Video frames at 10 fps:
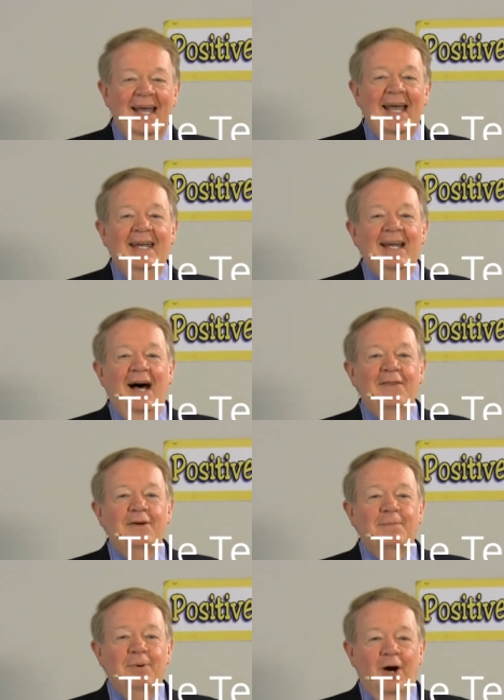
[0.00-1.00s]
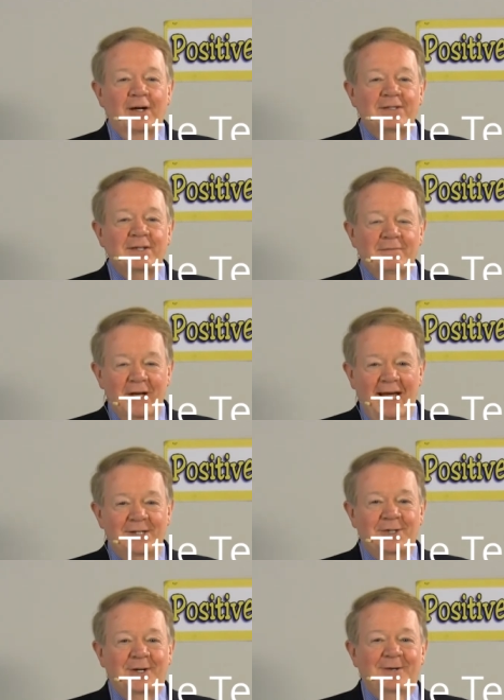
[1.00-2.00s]
In other parts of
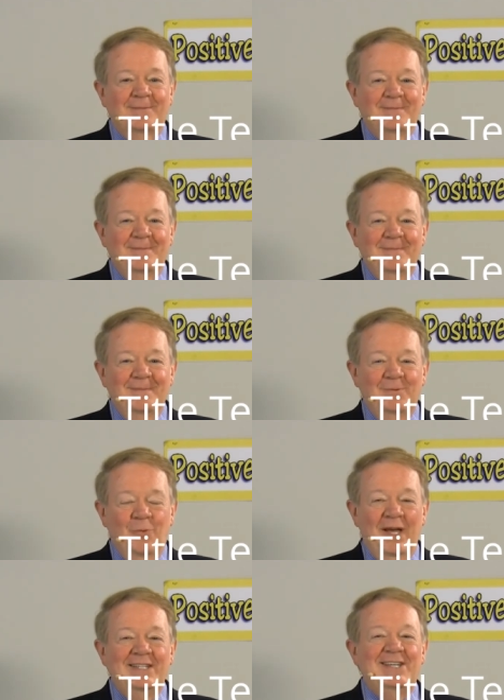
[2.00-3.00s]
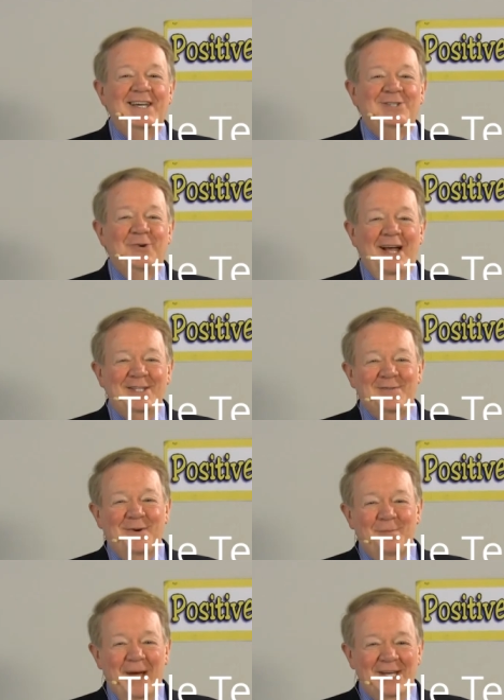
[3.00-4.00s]
nature, we see
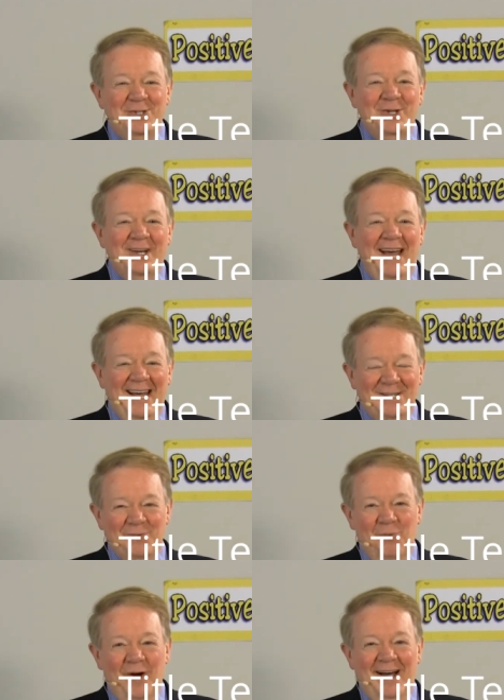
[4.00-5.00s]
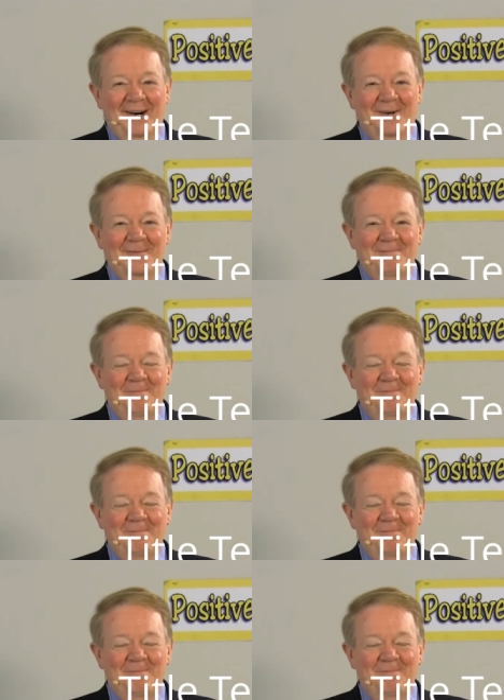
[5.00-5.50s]
transformation as well.